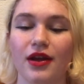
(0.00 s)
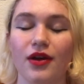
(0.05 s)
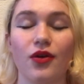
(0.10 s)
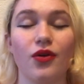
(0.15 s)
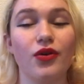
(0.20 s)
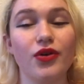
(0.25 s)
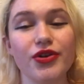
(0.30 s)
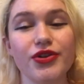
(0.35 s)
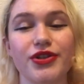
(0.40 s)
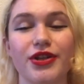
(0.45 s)

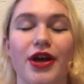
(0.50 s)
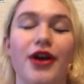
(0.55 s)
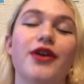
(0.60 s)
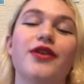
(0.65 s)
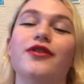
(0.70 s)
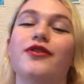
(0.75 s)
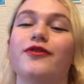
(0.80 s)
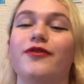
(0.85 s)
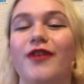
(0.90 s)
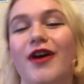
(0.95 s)
Also,
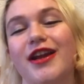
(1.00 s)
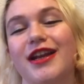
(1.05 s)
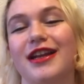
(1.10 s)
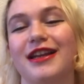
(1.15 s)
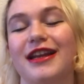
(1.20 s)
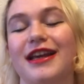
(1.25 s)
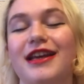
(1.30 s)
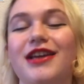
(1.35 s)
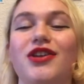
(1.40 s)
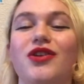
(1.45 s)

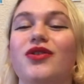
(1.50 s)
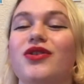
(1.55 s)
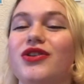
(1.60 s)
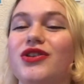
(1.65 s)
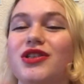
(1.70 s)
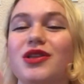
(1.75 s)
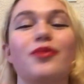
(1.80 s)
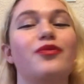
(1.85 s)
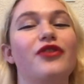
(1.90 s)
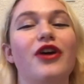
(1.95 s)
finally, you can
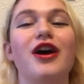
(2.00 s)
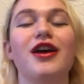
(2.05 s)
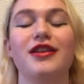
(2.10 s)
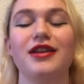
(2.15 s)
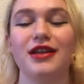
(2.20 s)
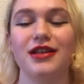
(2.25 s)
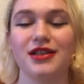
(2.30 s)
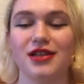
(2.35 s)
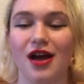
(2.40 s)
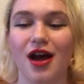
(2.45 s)
subvert the
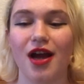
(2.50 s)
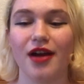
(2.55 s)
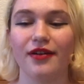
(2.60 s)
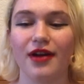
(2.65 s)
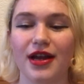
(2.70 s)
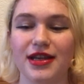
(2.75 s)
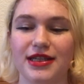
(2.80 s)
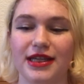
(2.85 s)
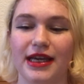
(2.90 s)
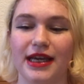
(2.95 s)
entire
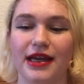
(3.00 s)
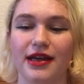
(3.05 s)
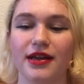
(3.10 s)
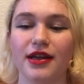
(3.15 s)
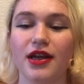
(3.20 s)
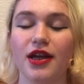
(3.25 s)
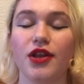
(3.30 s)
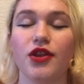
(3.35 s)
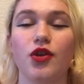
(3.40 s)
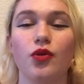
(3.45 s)
idea.
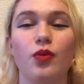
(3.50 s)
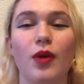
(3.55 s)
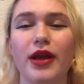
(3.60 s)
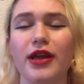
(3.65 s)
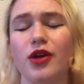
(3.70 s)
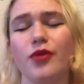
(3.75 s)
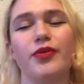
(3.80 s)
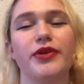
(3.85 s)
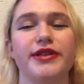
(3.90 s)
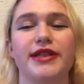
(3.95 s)
The way
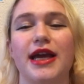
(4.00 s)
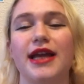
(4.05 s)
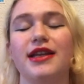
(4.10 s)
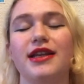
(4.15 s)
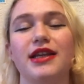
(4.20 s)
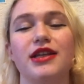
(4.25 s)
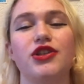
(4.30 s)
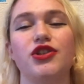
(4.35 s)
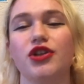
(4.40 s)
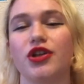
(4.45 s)
you present
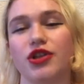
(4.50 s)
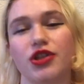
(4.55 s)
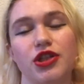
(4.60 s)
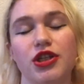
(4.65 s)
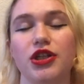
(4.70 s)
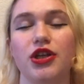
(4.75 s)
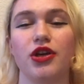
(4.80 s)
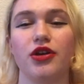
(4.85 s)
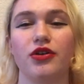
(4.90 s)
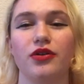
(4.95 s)
is just
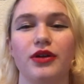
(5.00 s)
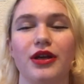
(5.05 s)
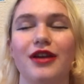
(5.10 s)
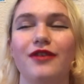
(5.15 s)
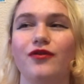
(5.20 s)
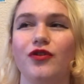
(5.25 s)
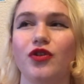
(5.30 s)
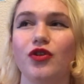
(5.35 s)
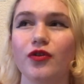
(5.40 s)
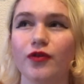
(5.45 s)
you.
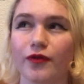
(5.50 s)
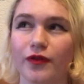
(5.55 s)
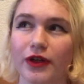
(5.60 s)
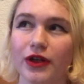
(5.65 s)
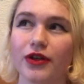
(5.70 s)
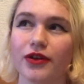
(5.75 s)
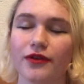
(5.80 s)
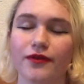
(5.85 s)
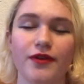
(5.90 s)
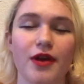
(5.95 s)
If you
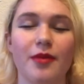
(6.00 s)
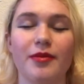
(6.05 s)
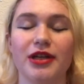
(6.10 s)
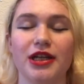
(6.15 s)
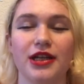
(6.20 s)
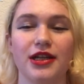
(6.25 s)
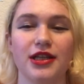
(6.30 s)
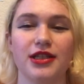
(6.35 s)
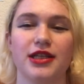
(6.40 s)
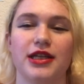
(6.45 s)
feel that
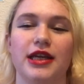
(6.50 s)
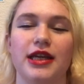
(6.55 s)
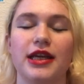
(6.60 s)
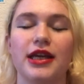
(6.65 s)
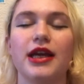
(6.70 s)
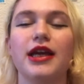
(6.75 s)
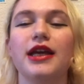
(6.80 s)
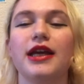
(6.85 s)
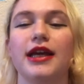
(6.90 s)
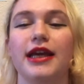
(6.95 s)
femininity
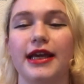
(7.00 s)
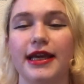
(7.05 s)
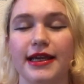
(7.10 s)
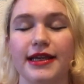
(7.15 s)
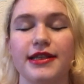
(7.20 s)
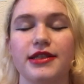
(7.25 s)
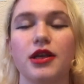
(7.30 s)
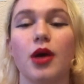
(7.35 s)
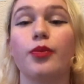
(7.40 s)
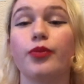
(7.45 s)

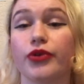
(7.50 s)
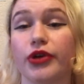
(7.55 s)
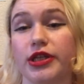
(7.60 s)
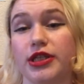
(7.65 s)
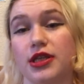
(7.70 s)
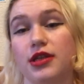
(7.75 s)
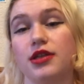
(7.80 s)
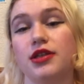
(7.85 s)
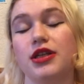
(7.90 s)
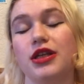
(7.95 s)
is a
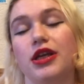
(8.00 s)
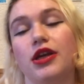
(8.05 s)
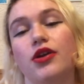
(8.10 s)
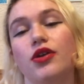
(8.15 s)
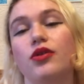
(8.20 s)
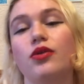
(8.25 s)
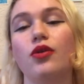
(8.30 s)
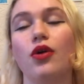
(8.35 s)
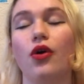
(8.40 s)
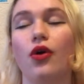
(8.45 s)
prison to
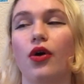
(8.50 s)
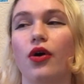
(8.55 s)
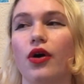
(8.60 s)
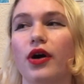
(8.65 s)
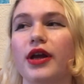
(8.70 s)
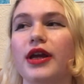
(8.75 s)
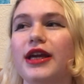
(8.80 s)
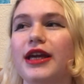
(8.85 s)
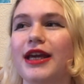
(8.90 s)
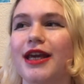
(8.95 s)
you, or
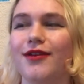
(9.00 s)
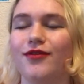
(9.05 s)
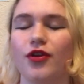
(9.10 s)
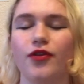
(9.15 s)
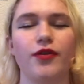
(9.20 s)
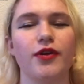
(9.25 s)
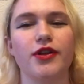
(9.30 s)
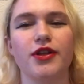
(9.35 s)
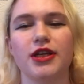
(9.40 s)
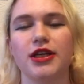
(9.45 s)
if you
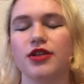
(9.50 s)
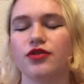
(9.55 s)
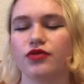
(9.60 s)
feel that it's